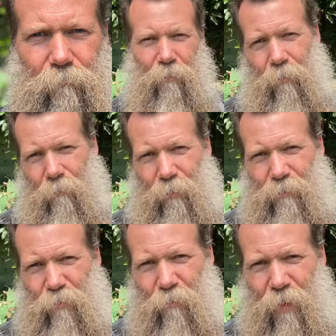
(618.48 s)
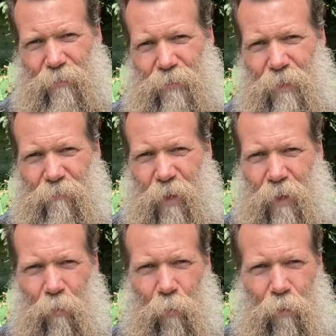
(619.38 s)
All right, so that's kind of
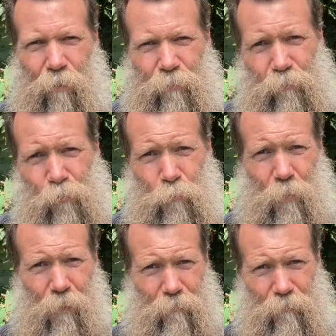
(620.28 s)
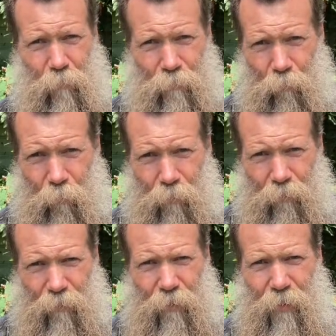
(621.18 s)
how our diffusion panel is going to
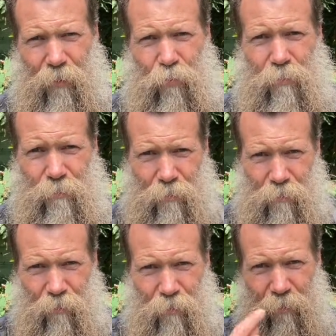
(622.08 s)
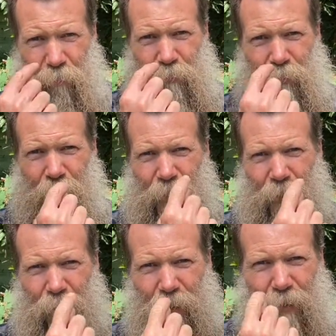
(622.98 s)
work. And you can see that, I'm still getting
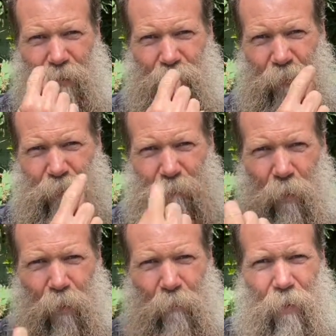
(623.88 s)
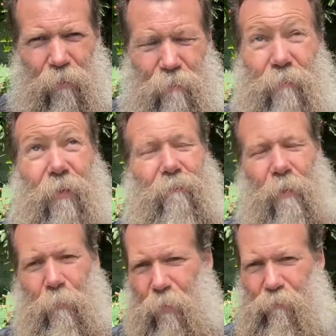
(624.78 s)
a very small amount of kind of
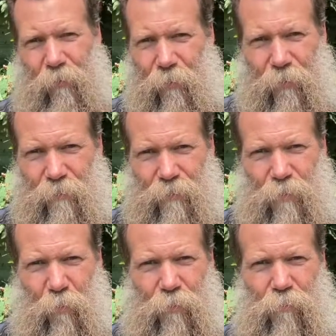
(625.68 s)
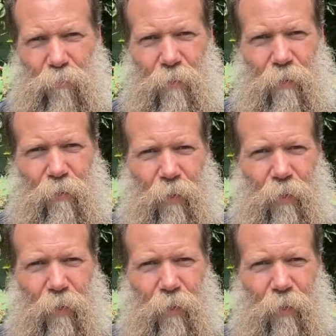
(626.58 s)
that butterfly light that's going through there